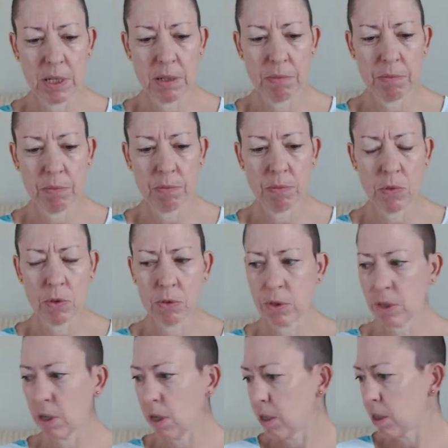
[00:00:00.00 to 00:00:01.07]
made in
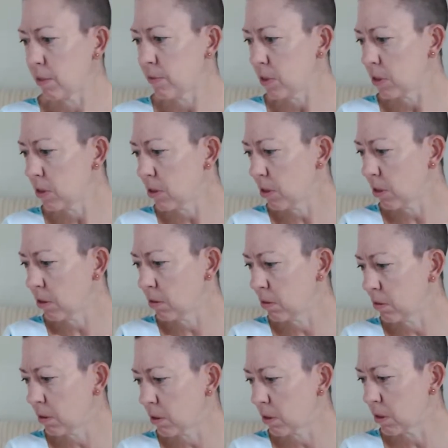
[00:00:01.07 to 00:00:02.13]
Malta. And I just
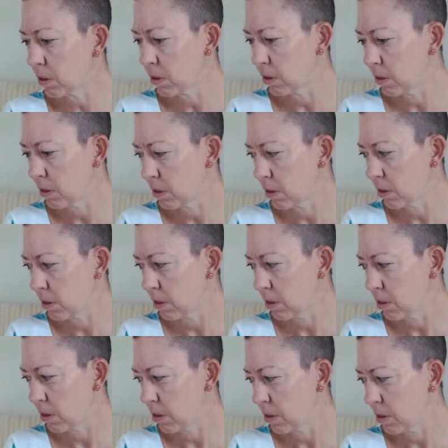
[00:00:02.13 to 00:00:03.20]
sold,
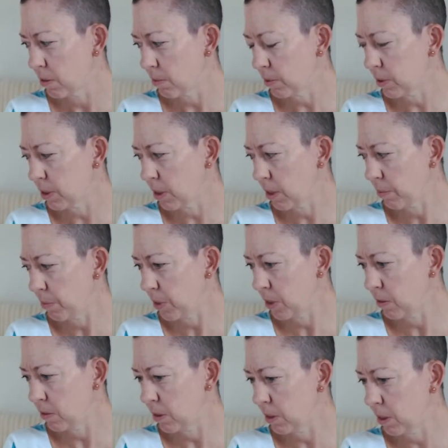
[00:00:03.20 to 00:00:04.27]
was that a
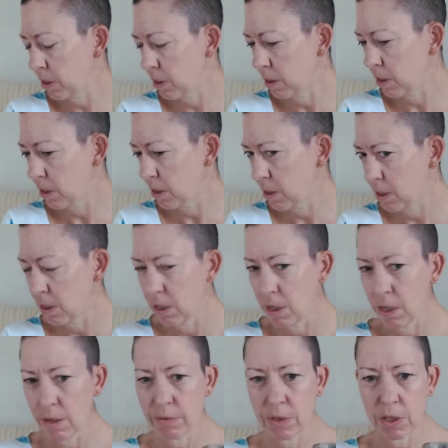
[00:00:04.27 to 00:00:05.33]
Moda?
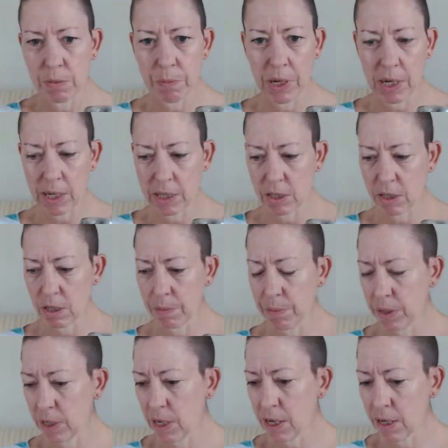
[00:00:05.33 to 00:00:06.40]
Just packaged up
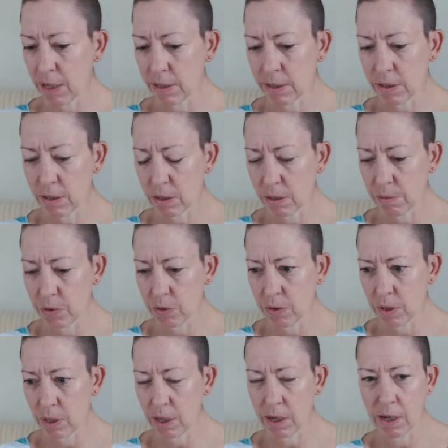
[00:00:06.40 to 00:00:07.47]
a necklace this
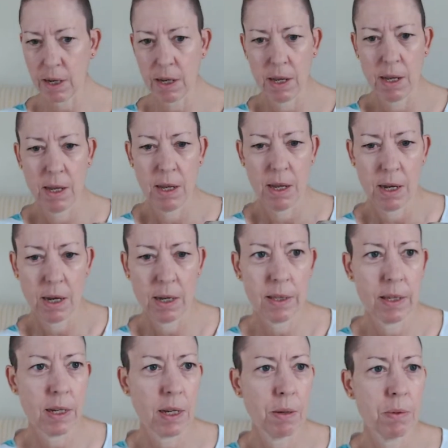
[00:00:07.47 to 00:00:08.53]
morning. I
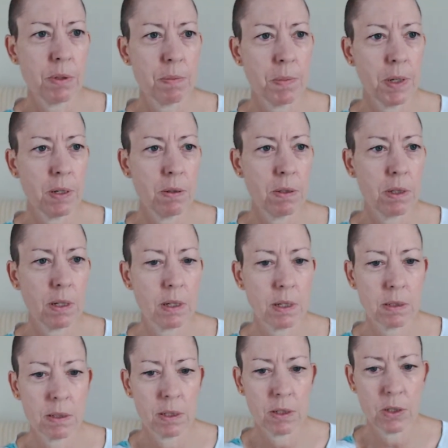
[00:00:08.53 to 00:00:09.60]
think it was Moda.
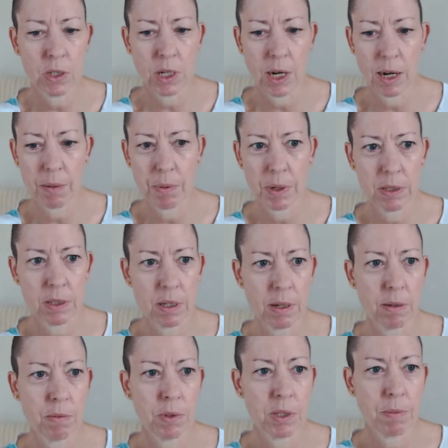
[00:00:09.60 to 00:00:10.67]
I'll just check, because
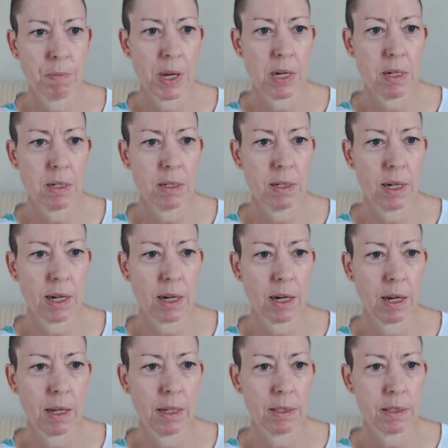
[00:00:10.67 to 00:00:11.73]
it was a pendant
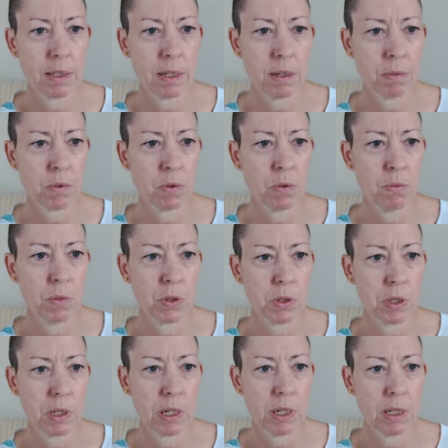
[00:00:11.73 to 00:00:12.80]
necklace and it was all
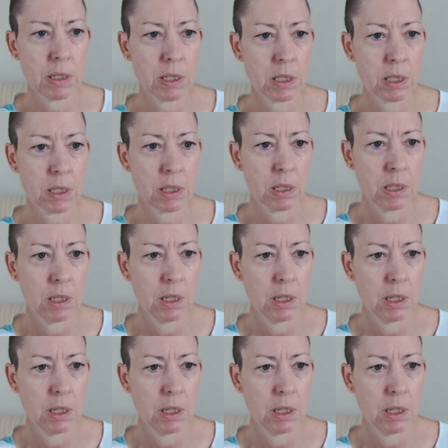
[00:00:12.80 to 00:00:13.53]
modernist.